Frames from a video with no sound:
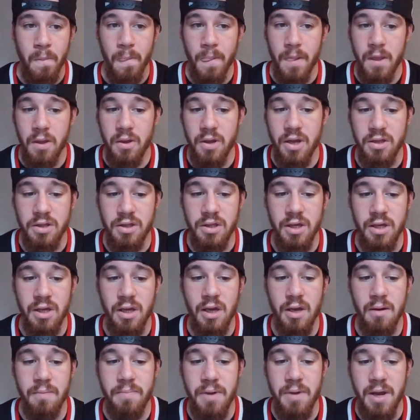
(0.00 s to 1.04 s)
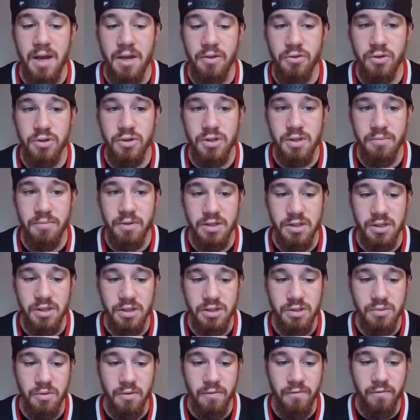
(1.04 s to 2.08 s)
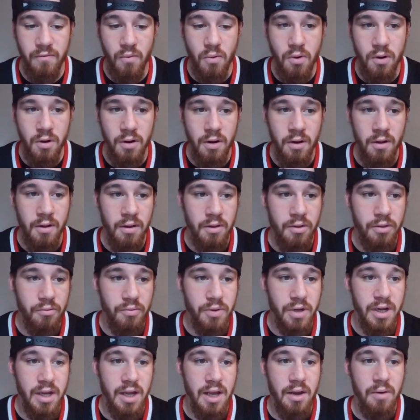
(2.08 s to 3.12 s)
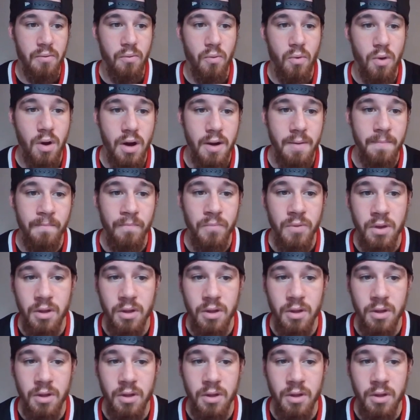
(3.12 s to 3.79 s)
You get the Panthers coming into this one four, three, and one.